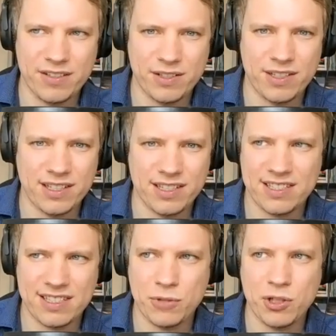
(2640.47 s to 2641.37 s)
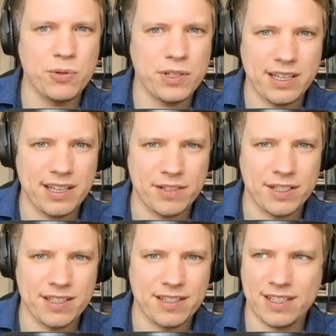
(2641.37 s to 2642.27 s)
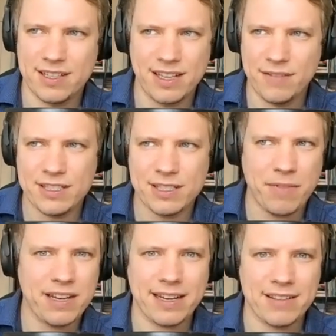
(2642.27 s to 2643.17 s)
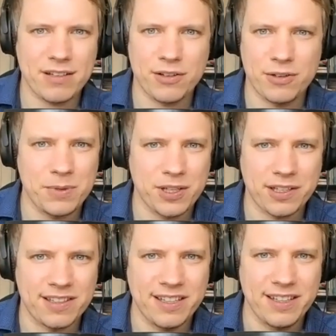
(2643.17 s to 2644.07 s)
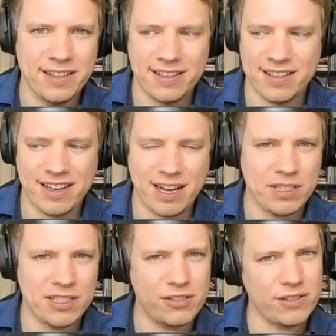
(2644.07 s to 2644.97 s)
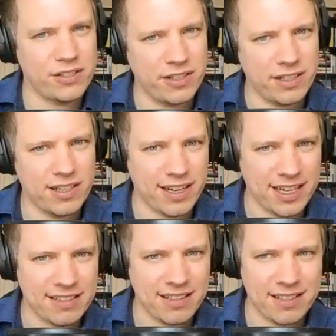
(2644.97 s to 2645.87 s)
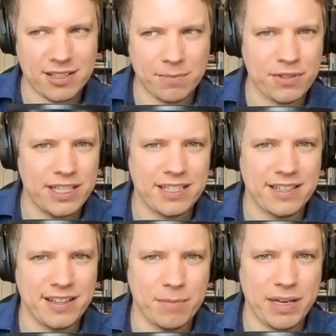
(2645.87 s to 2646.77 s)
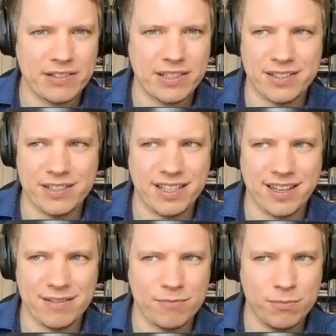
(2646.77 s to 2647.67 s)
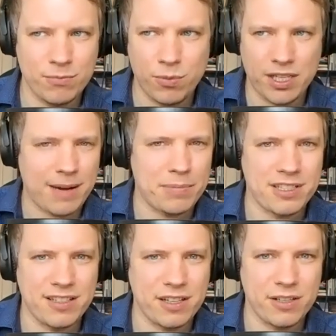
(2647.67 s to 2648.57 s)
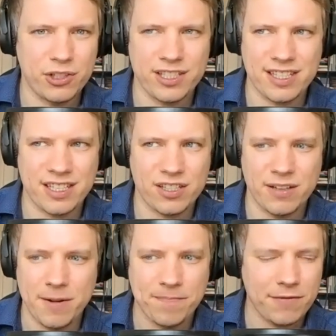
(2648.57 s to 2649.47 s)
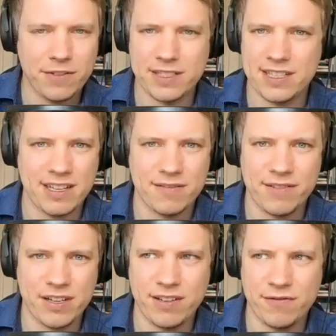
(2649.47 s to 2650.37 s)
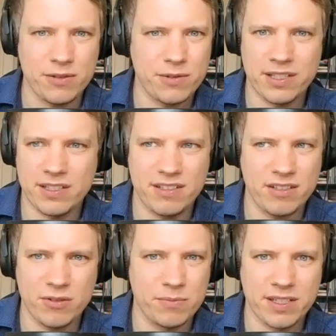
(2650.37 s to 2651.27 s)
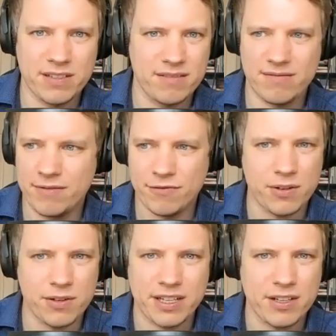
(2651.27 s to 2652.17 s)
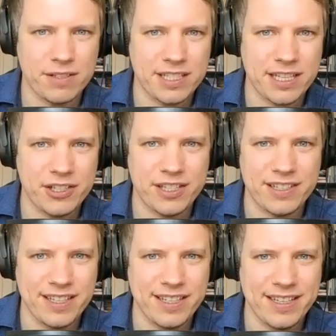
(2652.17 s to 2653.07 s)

or some tool, even uh, even something like the grow model uh, can be so internalized that it's operating in the background, and yeah. what happens in the coaching session feels like a very fluid, human, flowing conversation. Yeah.